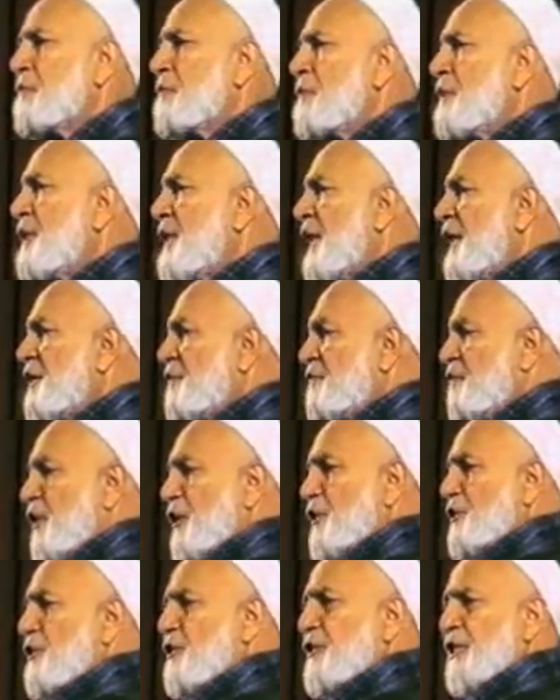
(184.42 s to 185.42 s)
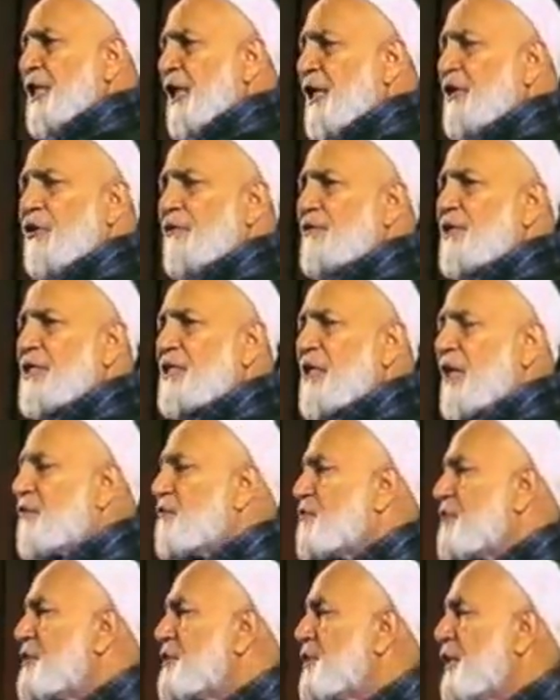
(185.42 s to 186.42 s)
in any villages, in any of these
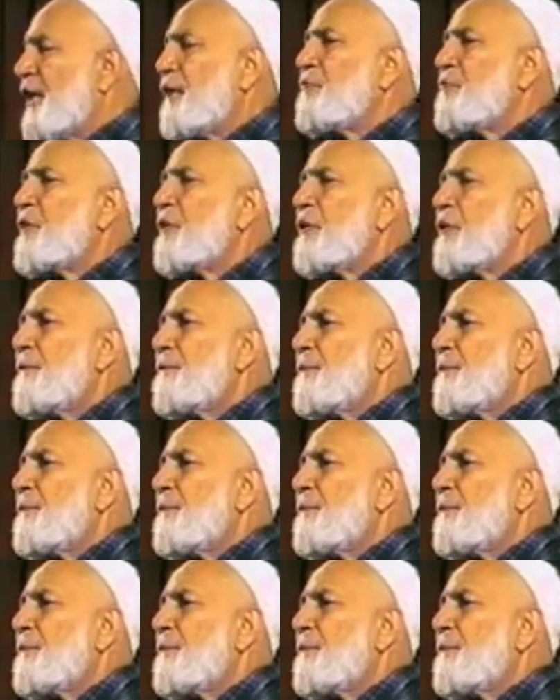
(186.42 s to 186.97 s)
countries, name,